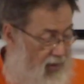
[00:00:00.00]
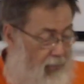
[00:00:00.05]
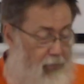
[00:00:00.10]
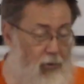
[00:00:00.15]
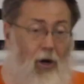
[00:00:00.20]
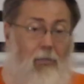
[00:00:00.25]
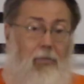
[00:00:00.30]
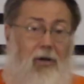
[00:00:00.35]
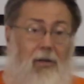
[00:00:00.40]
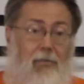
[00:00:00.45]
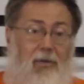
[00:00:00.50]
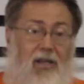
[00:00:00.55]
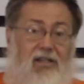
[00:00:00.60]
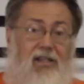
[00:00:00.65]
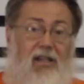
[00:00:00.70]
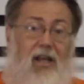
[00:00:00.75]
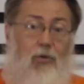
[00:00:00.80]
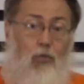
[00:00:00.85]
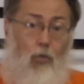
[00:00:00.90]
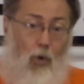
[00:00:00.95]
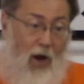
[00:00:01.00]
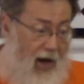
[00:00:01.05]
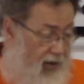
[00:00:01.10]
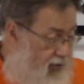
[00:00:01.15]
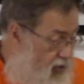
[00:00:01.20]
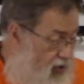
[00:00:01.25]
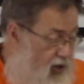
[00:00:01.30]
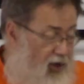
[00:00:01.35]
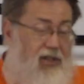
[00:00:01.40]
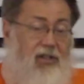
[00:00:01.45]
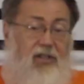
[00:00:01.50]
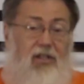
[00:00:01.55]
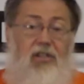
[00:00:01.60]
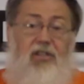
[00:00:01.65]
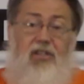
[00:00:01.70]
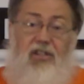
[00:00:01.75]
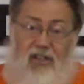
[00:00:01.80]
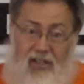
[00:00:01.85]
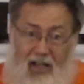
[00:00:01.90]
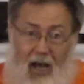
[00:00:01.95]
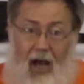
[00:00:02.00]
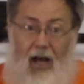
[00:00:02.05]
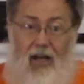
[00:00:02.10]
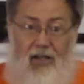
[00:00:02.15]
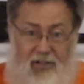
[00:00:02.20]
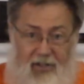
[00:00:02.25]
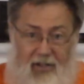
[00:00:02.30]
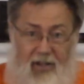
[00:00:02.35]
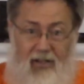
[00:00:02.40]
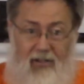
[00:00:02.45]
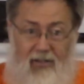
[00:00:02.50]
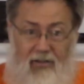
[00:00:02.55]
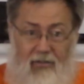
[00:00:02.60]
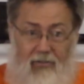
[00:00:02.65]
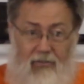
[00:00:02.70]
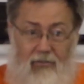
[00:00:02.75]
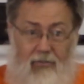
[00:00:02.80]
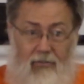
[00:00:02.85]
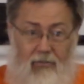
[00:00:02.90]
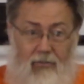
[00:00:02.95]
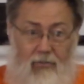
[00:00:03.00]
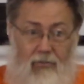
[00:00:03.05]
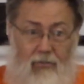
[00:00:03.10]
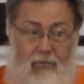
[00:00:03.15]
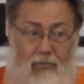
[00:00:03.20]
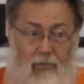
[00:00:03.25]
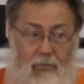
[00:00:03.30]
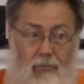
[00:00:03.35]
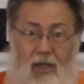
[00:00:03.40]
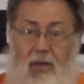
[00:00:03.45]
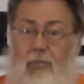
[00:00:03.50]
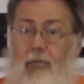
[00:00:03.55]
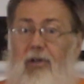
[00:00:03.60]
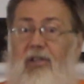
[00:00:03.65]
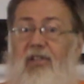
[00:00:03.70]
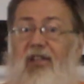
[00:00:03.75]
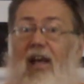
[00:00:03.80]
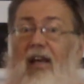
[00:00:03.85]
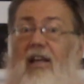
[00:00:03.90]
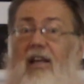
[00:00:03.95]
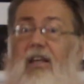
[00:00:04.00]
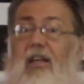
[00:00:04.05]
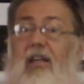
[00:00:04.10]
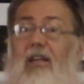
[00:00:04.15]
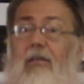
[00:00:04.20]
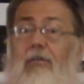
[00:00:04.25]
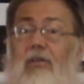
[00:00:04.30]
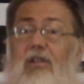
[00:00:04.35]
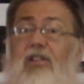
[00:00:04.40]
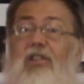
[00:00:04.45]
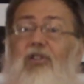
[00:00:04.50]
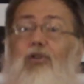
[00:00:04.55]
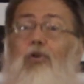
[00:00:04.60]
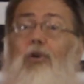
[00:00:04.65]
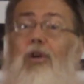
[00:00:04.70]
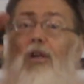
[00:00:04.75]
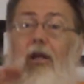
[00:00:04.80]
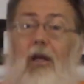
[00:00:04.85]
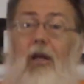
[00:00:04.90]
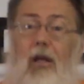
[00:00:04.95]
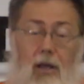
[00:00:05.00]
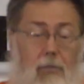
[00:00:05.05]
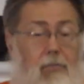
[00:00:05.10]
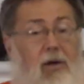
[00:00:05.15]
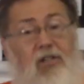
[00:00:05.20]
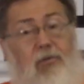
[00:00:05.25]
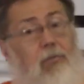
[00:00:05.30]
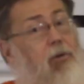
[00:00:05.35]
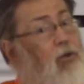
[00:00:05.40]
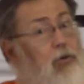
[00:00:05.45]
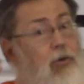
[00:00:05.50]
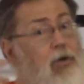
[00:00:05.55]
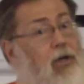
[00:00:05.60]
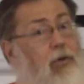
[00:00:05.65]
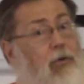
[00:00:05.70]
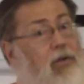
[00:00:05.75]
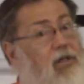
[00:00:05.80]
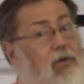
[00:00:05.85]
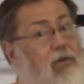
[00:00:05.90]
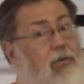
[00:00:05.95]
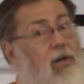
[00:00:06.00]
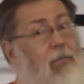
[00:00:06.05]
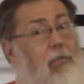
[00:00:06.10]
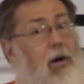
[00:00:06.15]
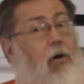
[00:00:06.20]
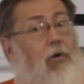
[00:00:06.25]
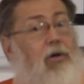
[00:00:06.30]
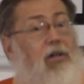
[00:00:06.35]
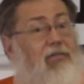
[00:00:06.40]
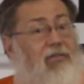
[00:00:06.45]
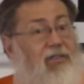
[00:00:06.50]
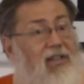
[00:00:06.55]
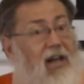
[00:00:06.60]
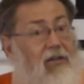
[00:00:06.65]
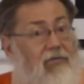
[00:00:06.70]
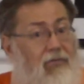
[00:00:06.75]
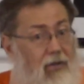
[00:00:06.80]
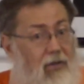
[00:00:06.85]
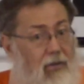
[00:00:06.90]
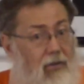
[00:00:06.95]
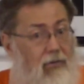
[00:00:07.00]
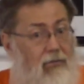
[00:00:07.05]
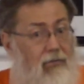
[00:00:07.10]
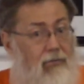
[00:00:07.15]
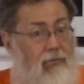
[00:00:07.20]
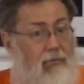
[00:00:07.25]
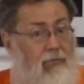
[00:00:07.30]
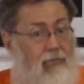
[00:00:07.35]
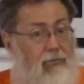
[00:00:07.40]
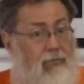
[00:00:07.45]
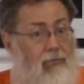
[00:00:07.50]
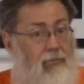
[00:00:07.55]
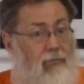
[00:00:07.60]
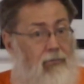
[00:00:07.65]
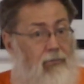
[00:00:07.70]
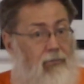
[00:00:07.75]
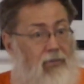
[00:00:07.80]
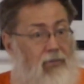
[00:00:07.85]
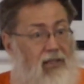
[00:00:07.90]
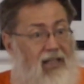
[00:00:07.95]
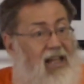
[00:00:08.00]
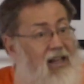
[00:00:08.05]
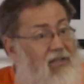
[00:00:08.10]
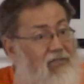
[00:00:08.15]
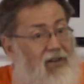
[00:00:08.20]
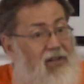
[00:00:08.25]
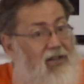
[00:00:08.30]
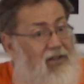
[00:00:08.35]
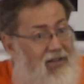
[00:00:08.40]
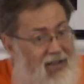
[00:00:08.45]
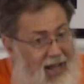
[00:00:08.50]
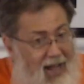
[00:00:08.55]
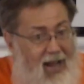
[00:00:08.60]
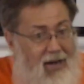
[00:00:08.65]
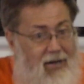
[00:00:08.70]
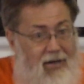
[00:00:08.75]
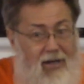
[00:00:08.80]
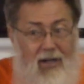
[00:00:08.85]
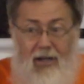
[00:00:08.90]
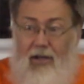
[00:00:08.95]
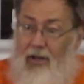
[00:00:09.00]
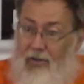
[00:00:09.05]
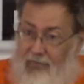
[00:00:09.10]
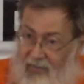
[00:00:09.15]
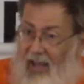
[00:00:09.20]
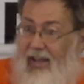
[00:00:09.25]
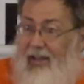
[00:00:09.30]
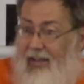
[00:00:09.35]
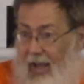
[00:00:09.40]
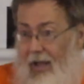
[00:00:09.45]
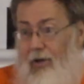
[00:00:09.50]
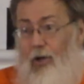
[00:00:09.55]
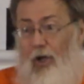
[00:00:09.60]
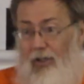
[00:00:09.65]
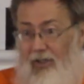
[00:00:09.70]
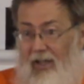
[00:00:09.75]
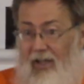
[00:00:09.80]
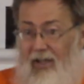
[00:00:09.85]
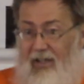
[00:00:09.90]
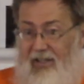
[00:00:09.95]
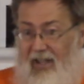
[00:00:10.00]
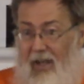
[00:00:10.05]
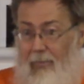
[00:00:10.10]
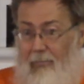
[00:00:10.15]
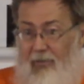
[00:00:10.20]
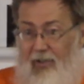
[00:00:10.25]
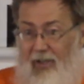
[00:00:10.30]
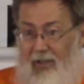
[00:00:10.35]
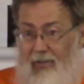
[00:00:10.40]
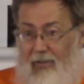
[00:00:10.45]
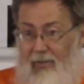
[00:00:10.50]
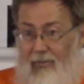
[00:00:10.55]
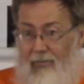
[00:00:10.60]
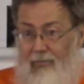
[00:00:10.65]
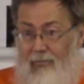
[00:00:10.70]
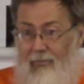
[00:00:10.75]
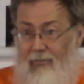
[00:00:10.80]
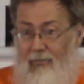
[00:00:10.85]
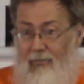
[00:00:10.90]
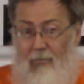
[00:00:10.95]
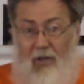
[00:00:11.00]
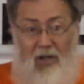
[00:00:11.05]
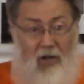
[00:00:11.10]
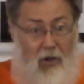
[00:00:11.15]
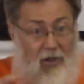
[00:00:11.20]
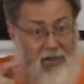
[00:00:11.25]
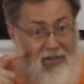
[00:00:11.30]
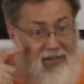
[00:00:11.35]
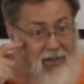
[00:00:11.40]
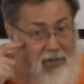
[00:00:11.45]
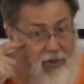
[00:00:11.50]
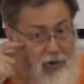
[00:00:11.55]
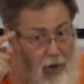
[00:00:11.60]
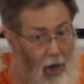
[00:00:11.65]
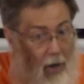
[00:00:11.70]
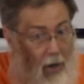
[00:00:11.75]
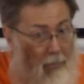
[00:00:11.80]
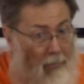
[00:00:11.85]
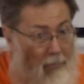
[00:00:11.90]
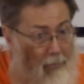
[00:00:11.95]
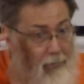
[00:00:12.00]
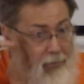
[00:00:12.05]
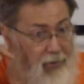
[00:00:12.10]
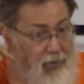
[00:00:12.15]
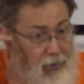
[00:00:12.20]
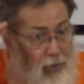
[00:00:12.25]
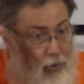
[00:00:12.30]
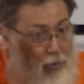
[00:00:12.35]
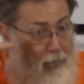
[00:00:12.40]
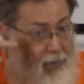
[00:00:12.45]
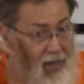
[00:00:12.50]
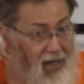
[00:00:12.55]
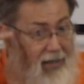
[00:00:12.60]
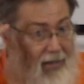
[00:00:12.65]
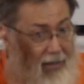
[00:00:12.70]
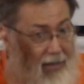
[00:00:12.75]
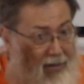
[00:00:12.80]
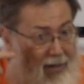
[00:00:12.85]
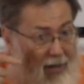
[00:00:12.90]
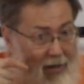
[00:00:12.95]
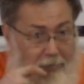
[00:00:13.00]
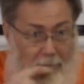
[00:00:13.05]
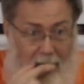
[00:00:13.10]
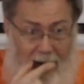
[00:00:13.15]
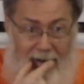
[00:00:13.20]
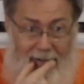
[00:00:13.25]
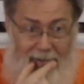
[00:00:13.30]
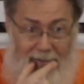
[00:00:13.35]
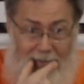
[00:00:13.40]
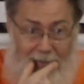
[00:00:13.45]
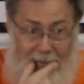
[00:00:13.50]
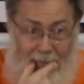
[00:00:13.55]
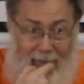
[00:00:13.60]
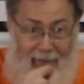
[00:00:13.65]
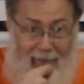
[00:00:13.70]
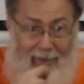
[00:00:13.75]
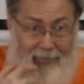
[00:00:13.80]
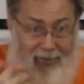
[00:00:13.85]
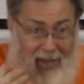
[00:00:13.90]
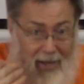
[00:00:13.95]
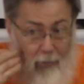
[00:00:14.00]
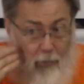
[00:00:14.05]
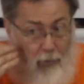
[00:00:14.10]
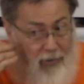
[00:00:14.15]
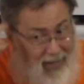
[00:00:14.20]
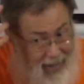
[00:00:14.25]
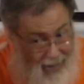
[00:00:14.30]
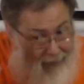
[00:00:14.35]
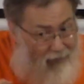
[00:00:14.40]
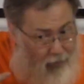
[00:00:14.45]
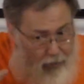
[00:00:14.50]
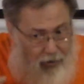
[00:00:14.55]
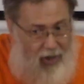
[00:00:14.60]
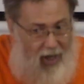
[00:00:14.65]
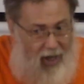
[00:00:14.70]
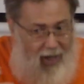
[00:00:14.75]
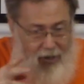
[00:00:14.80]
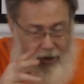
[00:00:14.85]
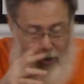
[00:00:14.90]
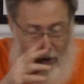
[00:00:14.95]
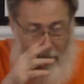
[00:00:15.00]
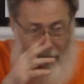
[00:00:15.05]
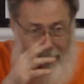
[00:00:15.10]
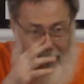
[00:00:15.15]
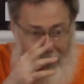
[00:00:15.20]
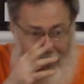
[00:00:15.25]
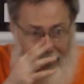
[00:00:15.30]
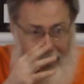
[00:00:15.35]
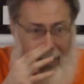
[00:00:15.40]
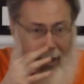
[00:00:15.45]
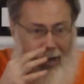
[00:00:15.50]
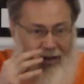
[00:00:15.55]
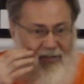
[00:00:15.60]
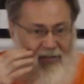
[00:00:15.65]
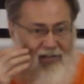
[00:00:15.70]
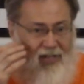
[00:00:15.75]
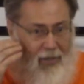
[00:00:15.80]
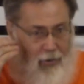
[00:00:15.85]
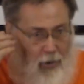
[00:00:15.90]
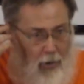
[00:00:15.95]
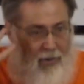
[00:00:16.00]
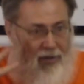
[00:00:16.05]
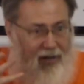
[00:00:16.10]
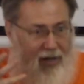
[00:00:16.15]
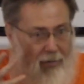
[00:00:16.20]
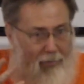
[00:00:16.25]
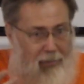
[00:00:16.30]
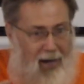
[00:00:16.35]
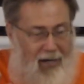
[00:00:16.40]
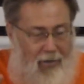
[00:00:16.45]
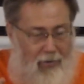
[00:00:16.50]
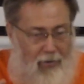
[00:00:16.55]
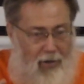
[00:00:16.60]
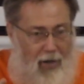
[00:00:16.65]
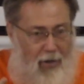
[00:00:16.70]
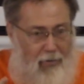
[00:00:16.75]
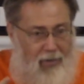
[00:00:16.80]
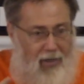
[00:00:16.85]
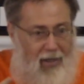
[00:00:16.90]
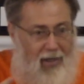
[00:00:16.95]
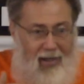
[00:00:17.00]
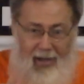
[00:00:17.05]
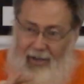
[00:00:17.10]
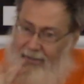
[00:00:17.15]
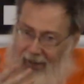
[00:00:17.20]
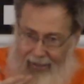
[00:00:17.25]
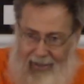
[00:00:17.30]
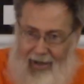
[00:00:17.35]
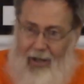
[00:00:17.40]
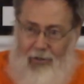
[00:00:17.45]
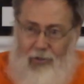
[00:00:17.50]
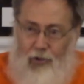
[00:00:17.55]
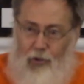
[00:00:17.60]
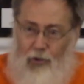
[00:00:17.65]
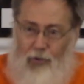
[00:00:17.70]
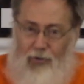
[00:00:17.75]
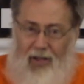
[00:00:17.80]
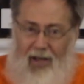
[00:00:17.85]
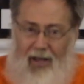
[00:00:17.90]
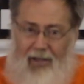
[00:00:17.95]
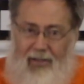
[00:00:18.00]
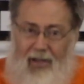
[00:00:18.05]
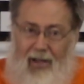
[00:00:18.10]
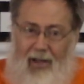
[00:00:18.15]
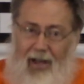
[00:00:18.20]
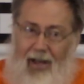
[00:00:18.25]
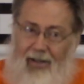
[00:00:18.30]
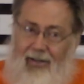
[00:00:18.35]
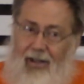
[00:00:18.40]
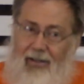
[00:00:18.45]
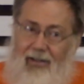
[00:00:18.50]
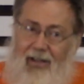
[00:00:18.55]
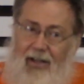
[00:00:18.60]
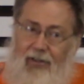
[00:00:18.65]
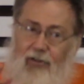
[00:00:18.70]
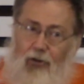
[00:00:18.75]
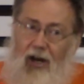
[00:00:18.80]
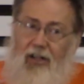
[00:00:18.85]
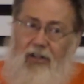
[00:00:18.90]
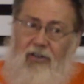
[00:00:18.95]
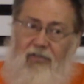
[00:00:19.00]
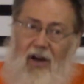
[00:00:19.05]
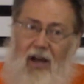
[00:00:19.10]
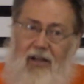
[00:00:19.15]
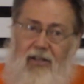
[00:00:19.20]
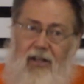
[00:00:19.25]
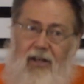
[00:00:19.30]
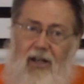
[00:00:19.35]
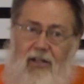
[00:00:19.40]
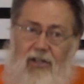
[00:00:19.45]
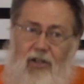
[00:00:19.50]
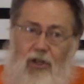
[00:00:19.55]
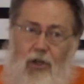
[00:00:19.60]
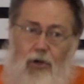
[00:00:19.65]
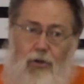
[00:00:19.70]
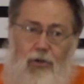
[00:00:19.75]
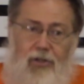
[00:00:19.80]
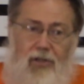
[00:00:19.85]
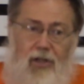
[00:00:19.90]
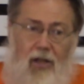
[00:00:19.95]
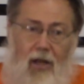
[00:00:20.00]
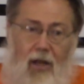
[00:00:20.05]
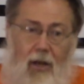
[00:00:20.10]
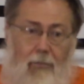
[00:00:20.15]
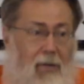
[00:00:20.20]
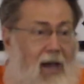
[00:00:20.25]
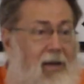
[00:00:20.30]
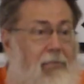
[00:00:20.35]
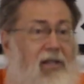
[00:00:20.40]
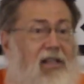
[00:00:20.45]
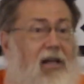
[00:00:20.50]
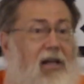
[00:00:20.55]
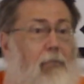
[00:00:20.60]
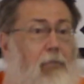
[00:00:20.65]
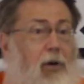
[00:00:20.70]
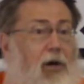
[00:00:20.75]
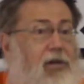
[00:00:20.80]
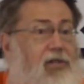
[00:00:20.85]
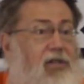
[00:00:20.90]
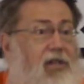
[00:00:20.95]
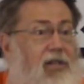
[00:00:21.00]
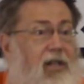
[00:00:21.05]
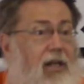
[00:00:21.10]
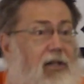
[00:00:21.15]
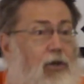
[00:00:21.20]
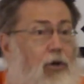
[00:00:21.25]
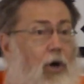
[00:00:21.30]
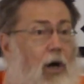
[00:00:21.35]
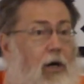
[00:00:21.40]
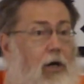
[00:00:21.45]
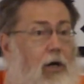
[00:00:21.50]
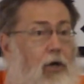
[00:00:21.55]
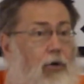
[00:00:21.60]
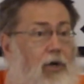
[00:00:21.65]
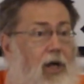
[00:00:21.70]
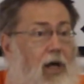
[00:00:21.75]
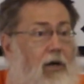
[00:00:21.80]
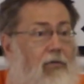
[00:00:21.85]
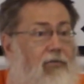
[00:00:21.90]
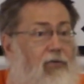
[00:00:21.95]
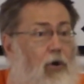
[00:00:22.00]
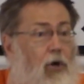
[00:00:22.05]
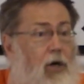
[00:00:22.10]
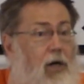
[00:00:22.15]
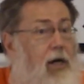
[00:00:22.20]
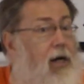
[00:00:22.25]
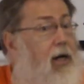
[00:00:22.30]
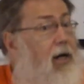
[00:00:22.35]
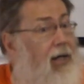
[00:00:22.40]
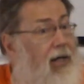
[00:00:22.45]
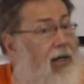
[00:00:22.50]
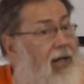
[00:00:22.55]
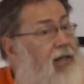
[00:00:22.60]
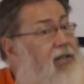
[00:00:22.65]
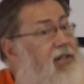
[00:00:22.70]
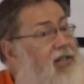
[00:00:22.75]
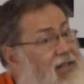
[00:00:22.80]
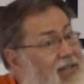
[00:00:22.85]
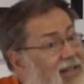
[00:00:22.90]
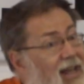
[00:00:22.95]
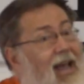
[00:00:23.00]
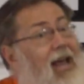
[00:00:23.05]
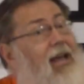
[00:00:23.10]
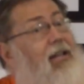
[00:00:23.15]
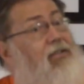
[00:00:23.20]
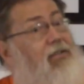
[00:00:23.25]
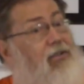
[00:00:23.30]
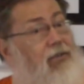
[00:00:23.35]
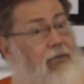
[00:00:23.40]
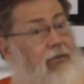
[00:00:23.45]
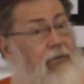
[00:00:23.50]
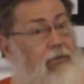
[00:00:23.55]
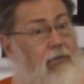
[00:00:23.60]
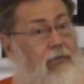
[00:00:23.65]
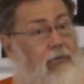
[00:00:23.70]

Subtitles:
The problem is that when Jesus does it, people say he must be doing it with the power of devil. Even then, they cannot accept it, because the jump is too big in their mind. They would have to change all their lives and all their background, and they can't do that. And then they try to find an excuse. Maybe the person that you are looking for is dead.